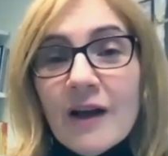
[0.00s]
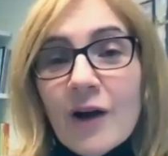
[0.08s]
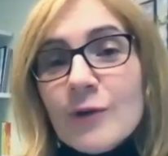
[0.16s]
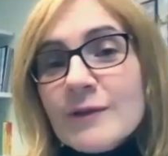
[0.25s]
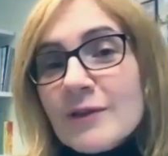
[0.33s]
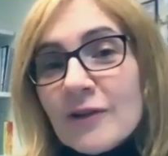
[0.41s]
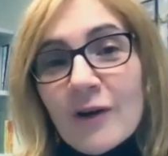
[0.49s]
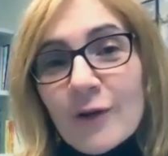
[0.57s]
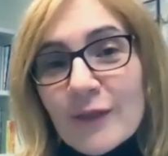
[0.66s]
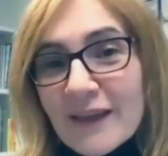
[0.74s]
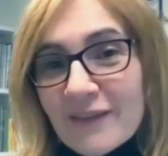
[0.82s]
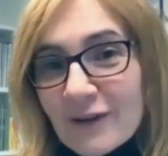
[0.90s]
Also, on
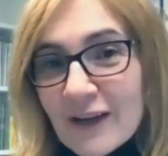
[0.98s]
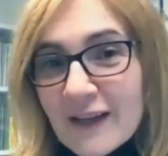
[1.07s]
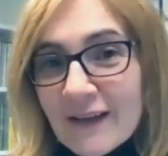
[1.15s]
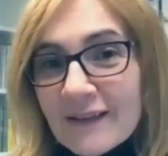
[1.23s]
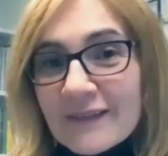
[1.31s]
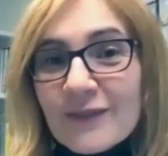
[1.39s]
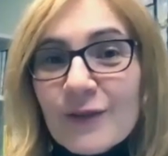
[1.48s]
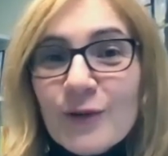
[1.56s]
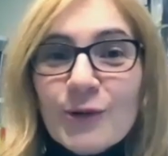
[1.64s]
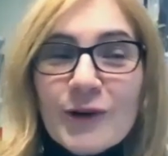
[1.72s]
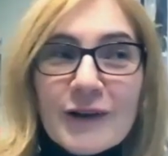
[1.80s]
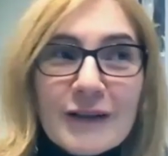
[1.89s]
the other hand,
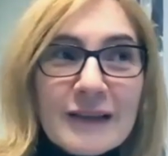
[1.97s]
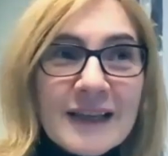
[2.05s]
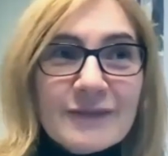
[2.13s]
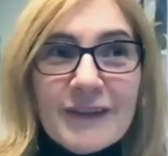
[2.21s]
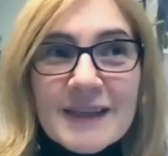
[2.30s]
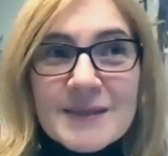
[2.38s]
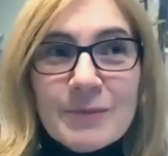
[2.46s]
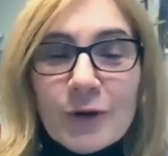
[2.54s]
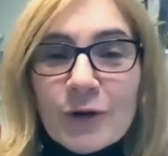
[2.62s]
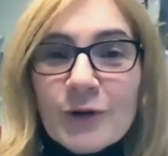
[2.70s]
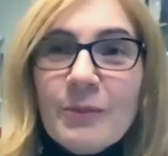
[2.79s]
Google and Facebook,